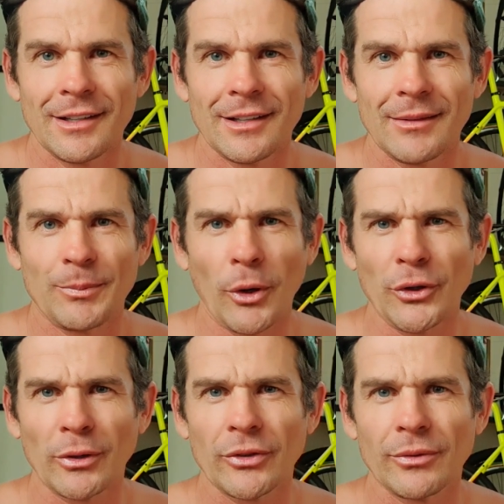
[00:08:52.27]
Is
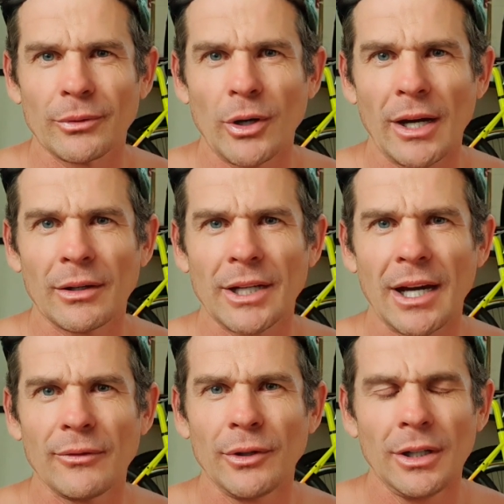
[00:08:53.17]
Botox
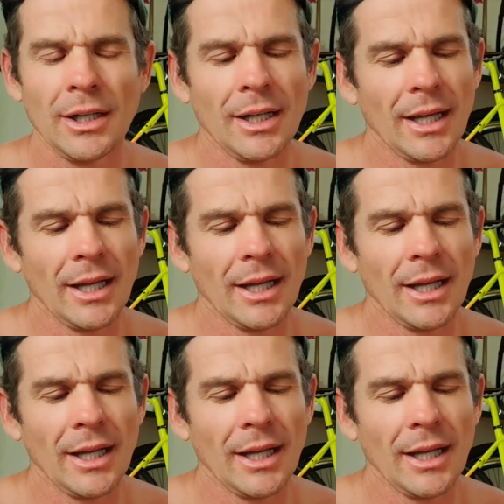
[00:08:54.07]
carnivore?